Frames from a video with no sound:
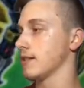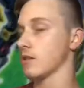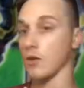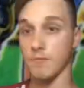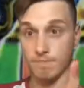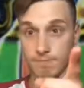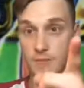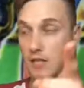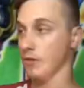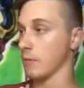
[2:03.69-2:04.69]
So
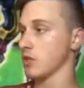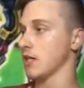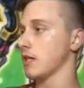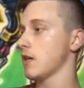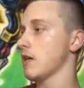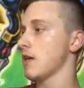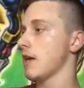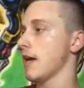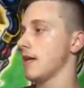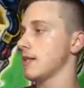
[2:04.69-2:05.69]
thank you very much, Nick.
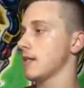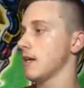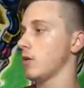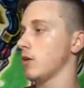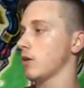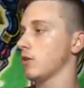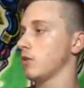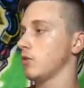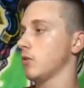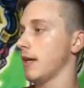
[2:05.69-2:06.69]
And uh, all you got to do
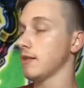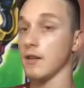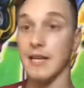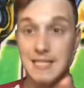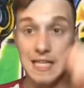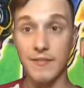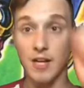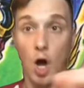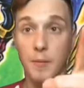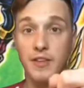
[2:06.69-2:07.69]
to enter is leave a
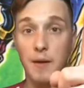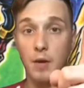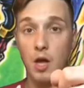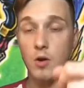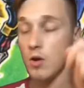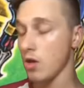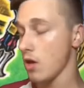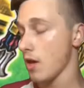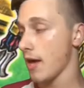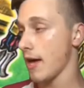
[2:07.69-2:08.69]
comment down below,
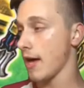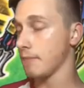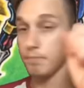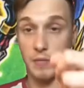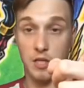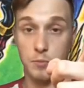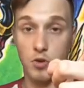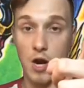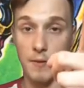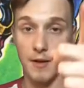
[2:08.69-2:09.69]
uh, be a
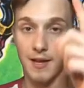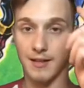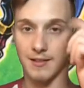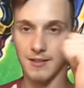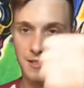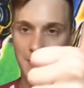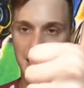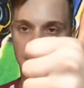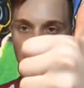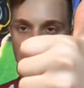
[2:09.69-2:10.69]
subscriber, and
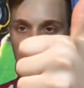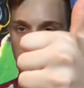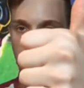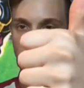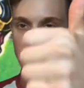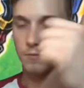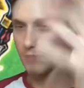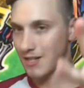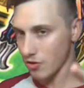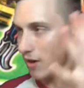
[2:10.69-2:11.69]
smash the like button, guys.
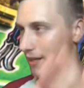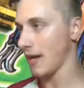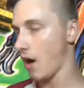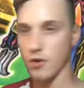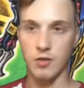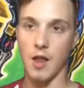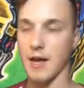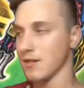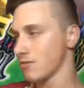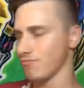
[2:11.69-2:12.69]
Let's try and get 100
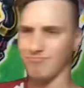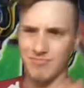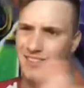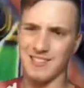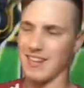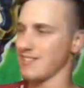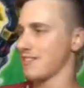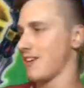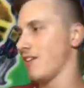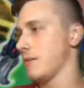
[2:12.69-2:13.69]
likes. Doesn't
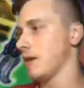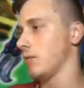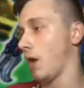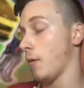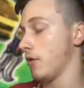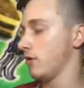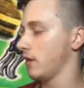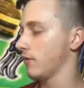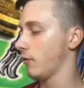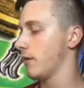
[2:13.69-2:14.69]
necessarily mean I won't do the
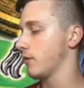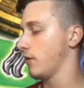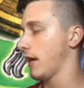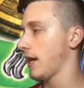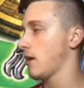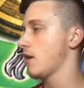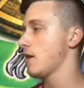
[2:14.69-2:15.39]
giveaway if you don't get it.